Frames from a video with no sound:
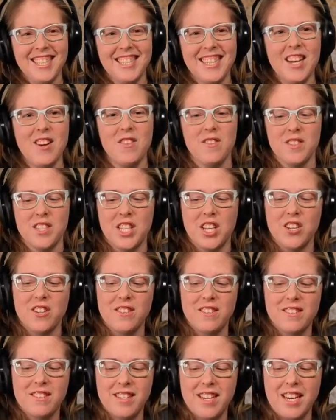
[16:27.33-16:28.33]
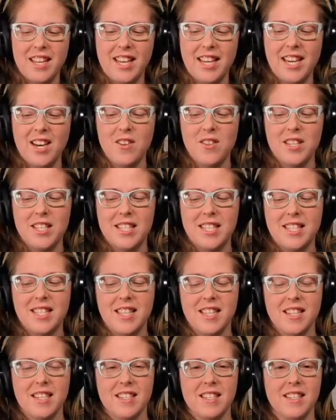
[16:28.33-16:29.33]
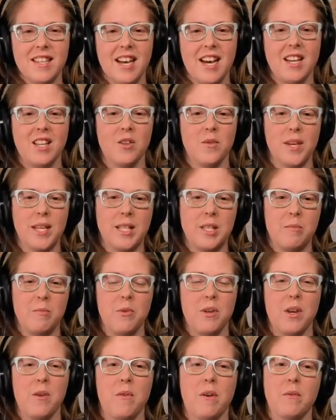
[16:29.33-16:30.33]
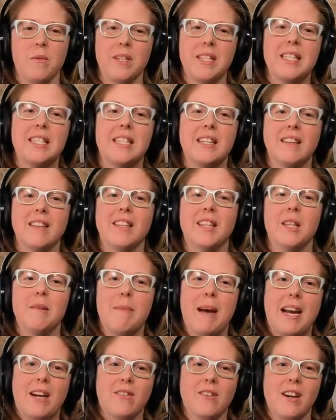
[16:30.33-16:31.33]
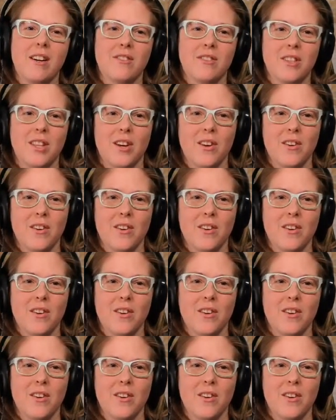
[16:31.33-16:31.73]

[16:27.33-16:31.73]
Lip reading: That one was good. I like how the Halloween spooky one was still in the background though.